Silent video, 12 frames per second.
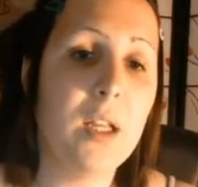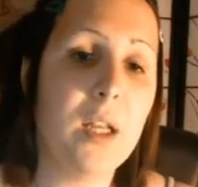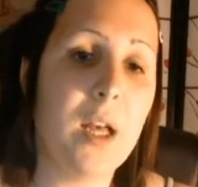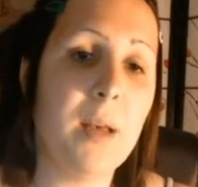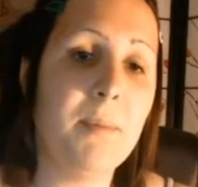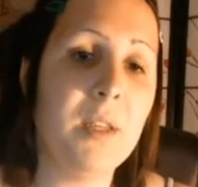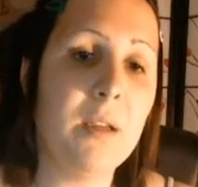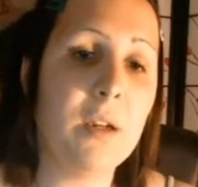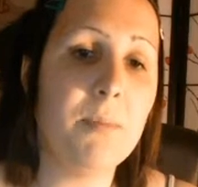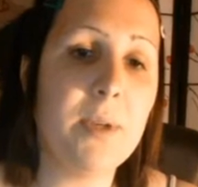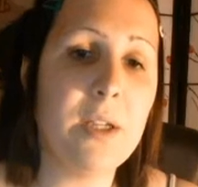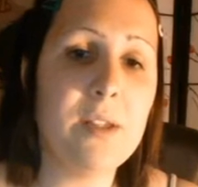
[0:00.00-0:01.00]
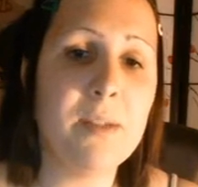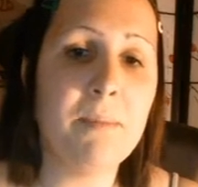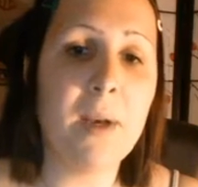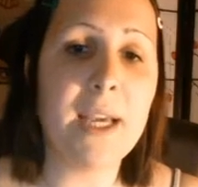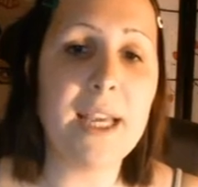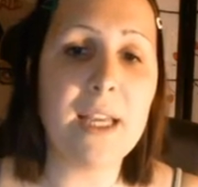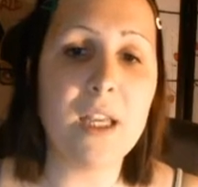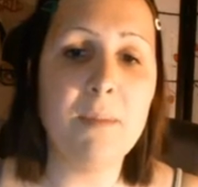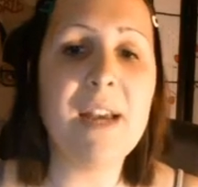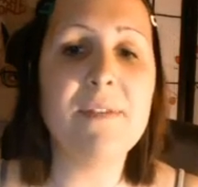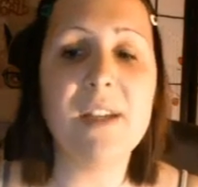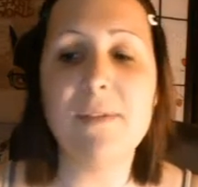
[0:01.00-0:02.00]
Um, your computer might, you
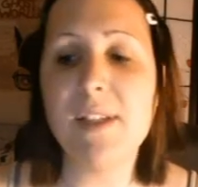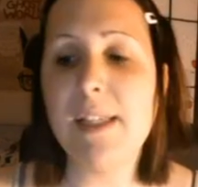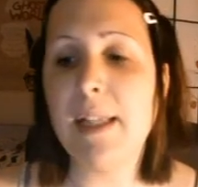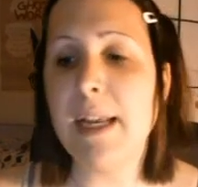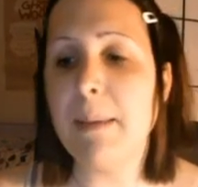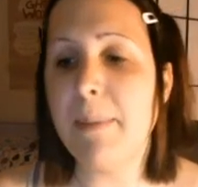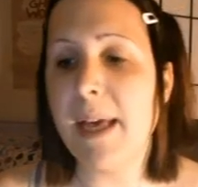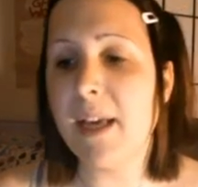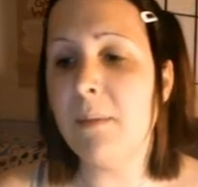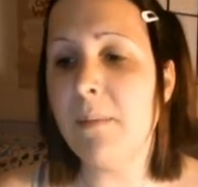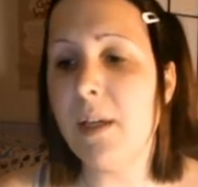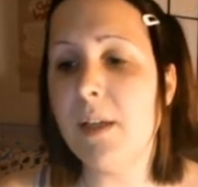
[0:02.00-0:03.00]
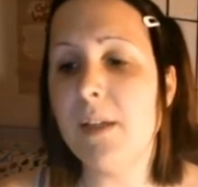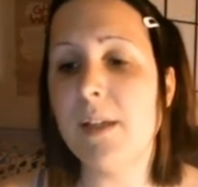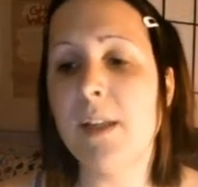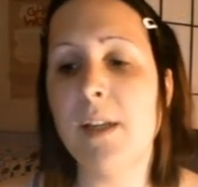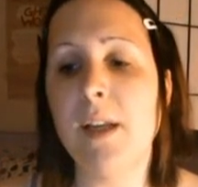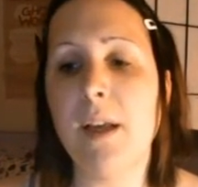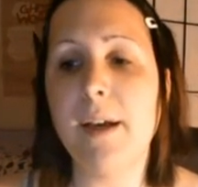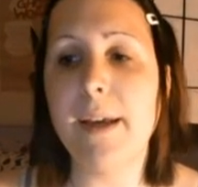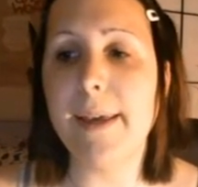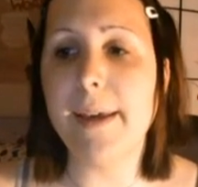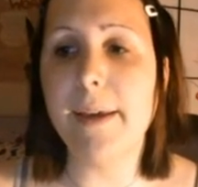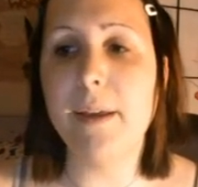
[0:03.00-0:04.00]
might have to have a slightly better computer than
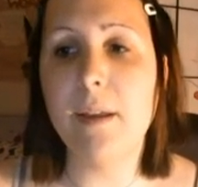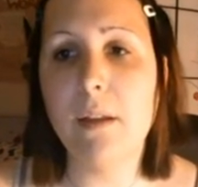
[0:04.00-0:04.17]
like